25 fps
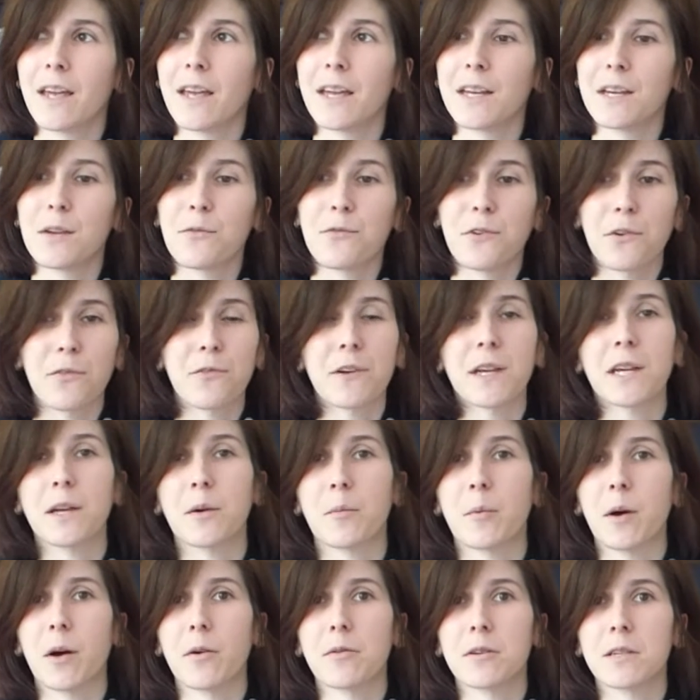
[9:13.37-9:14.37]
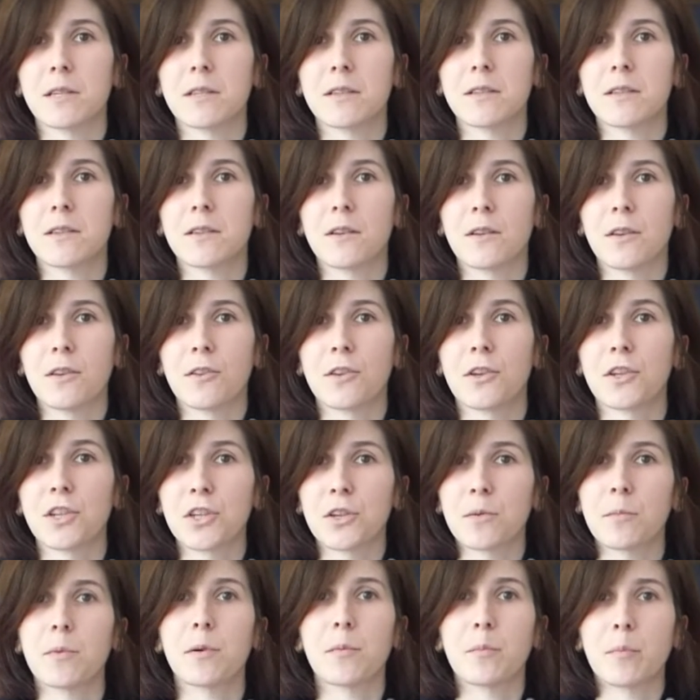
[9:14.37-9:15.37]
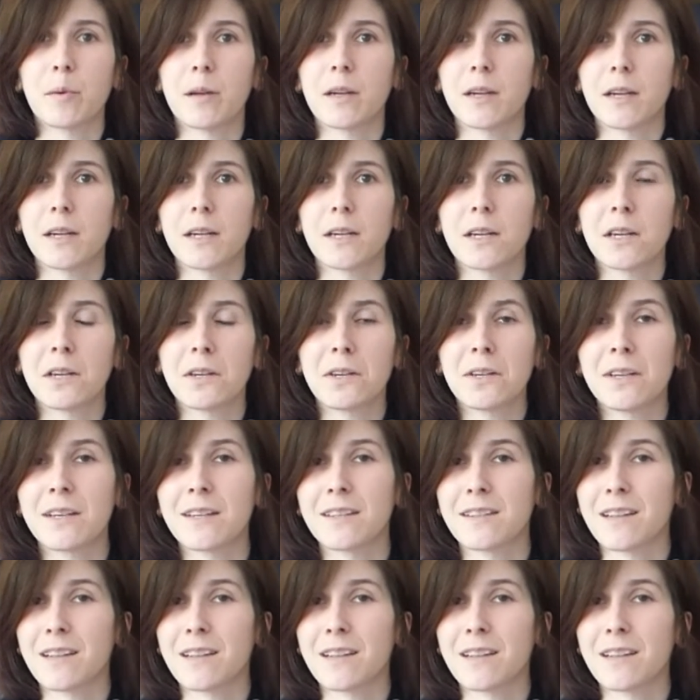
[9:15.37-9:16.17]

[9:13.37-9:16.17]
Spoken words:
And if you think about it, the human being